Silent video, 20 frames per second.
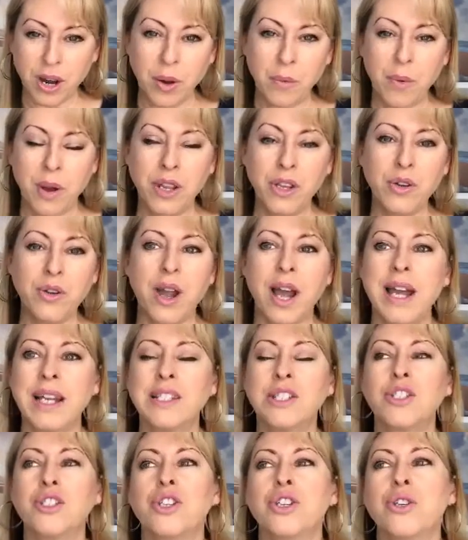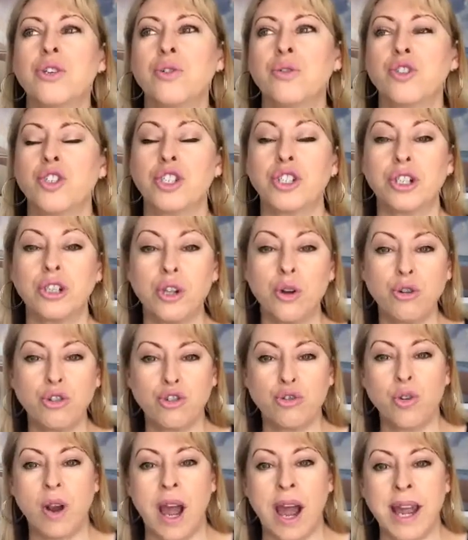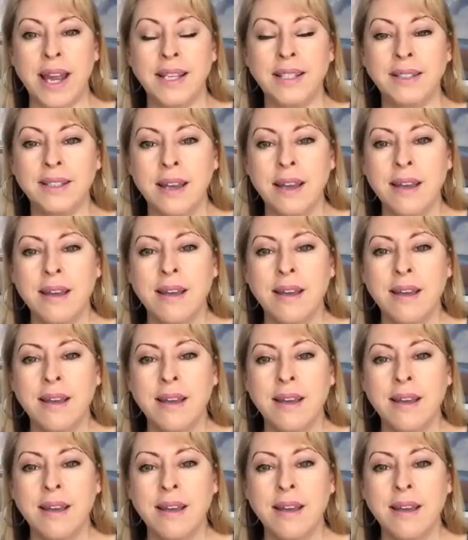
I want you guys to just close your eyes